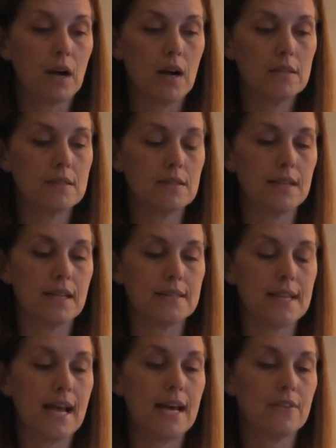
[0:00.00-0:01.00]
constantly
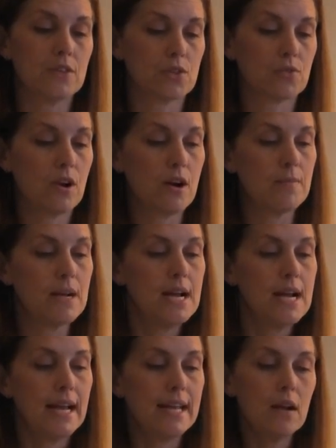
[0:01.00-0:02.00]
as they had in the scrub.
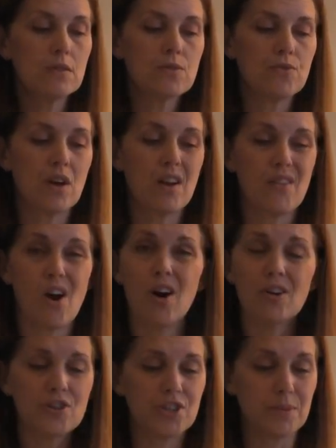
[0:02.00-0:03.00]
He also thought of the
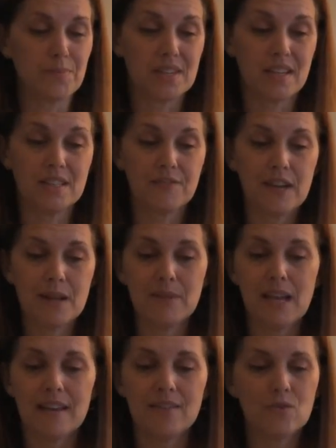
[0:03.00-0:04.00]
hardships that his
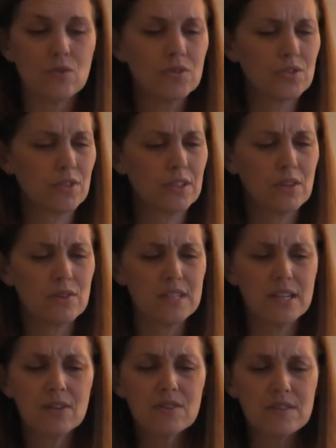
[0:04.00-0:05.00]
family had endured during
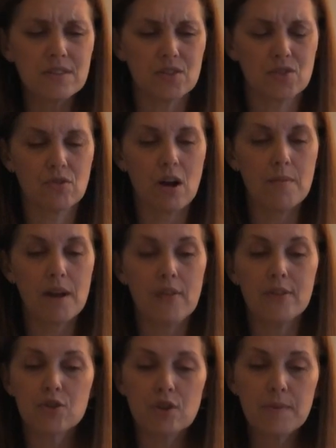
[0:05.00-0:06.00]
those years in the scrub and
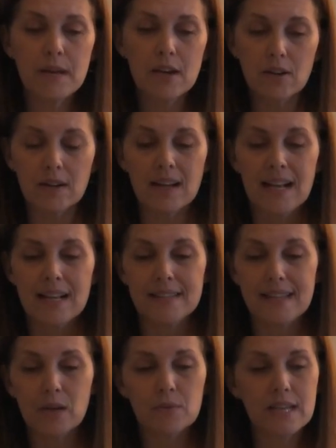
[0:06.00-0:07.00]
on the trip here.
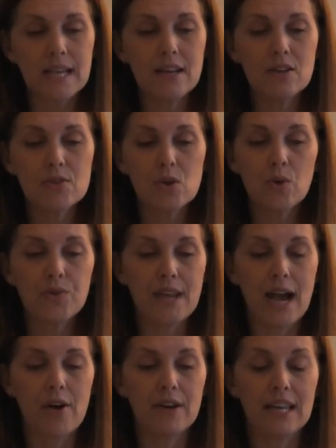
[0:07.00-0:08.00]
Zek was 8 years old
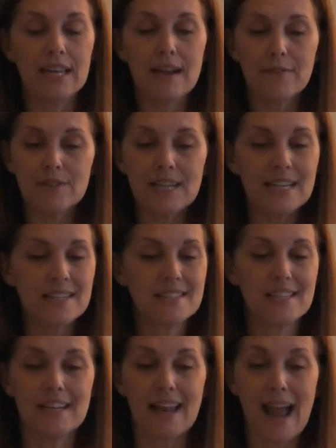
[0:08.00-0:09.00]
now and had never
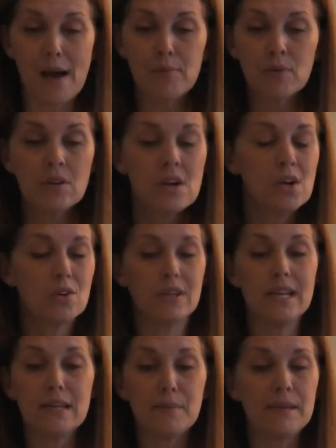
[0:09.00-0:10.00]
tasted an apple
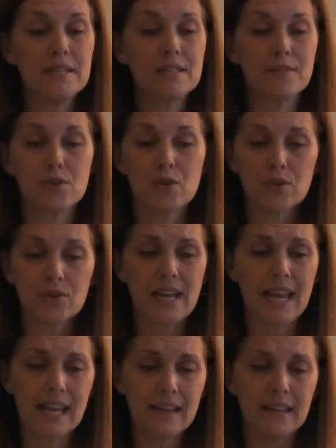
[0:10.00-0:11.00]
or eaten a piece of sugar
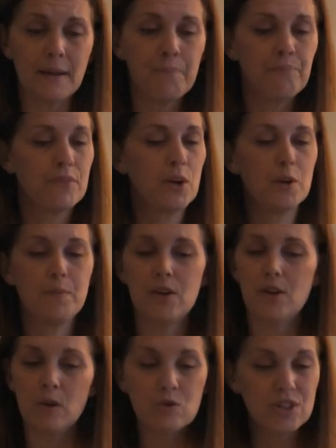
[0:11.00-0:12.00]
candy. There had
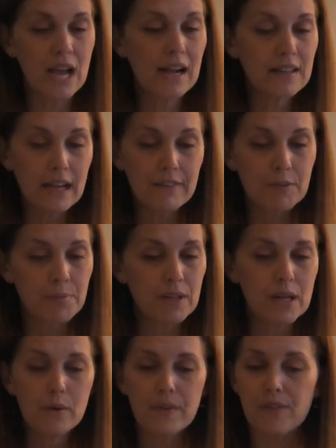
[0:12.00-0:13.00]
been no jackknife to
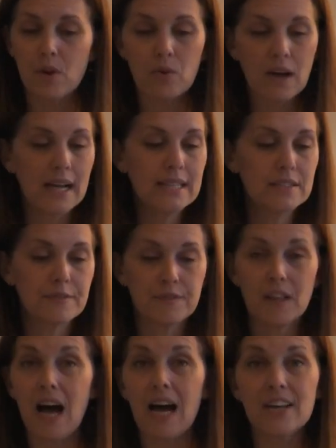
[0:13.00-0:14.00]
play with, no kite to
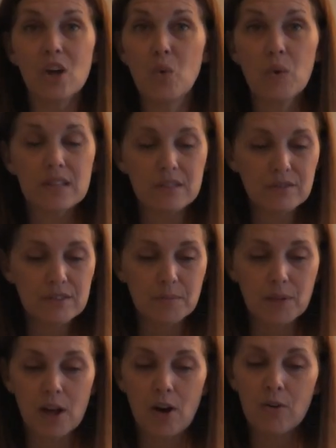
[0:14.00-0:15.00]
fly, no whistle to
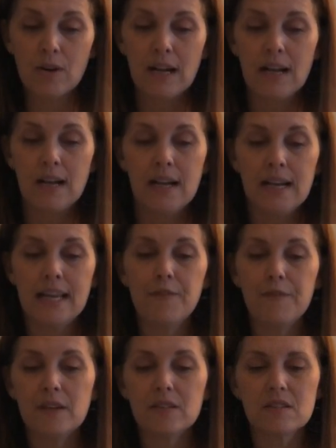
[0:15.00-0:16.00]
blow.
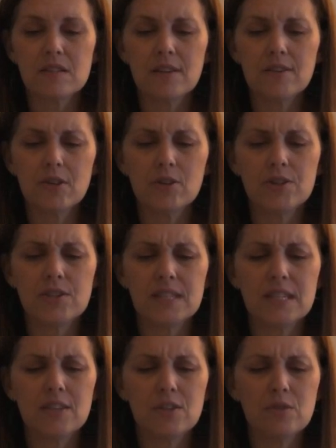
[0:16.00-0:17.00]
He felt a sudden
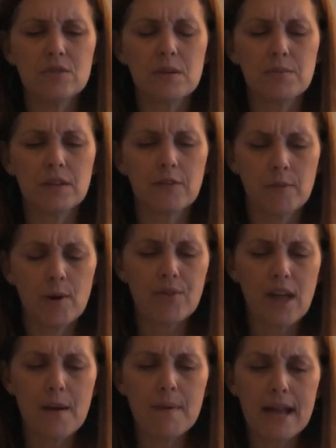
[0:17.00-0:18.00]
urgency to do something for
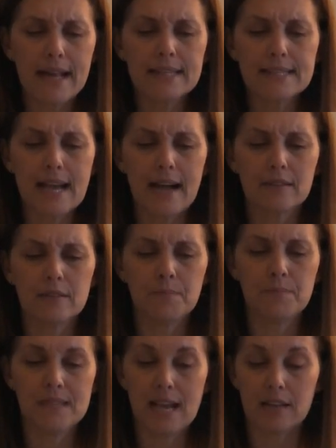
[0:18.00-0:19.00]
both Emma and Zek
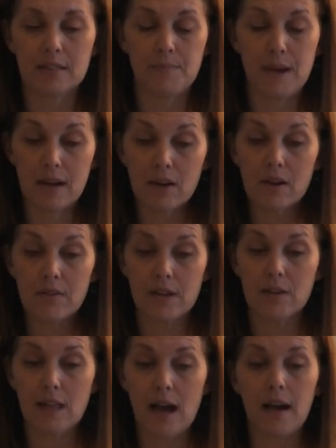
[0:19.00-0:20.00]
to better
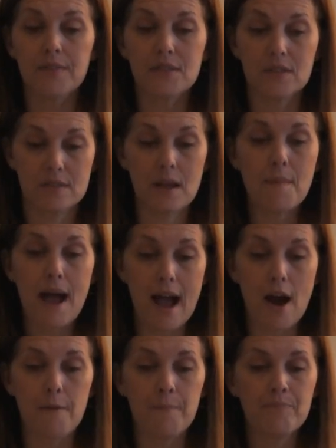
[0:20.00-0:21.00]
their lives
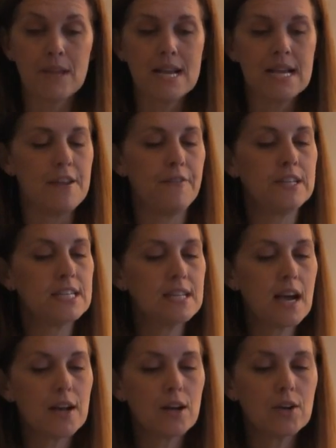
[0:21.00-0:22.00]
somehow. If he did
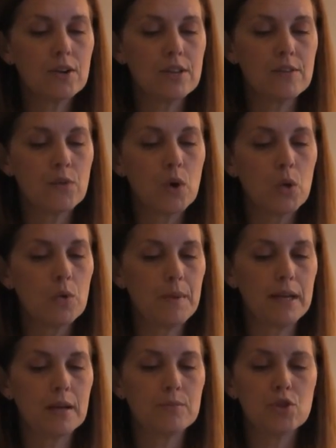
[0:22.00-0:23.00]
not hurry, the void would
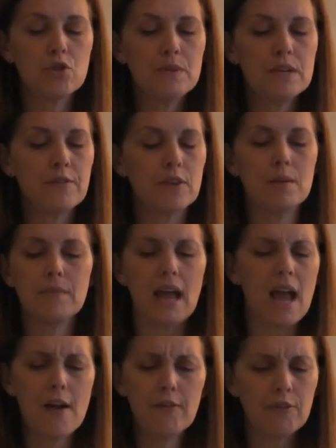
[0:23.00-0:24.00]
become too big for him
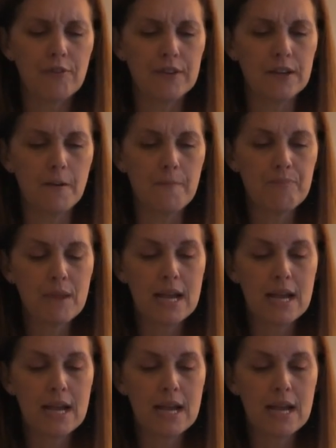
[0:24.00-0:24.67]
to ever fill.